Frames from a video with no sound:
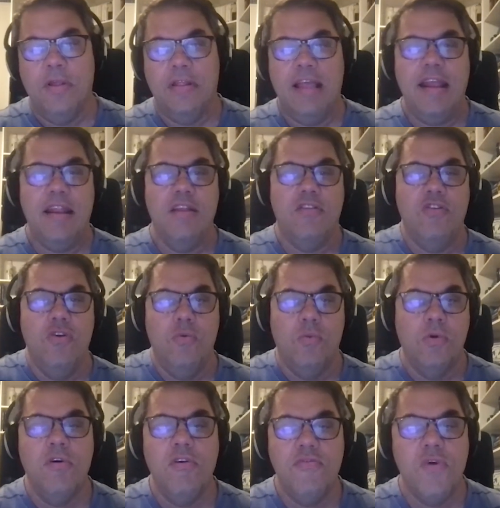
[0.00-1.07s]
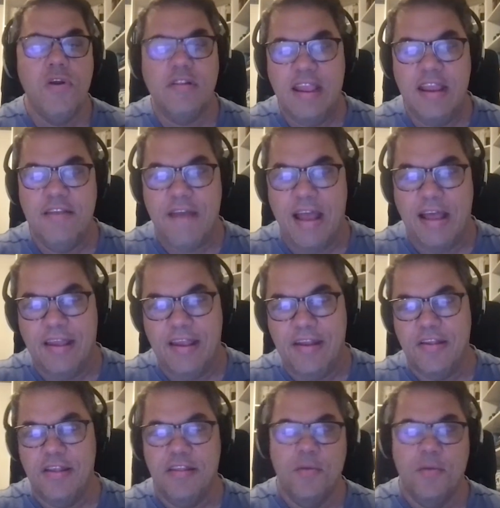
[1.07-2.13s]
related to Rule 14
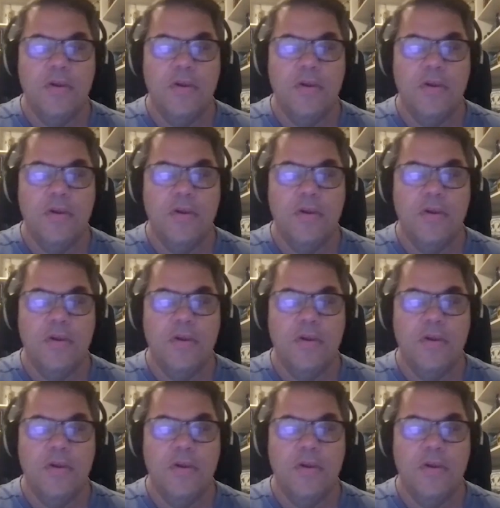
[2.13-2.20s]
violations.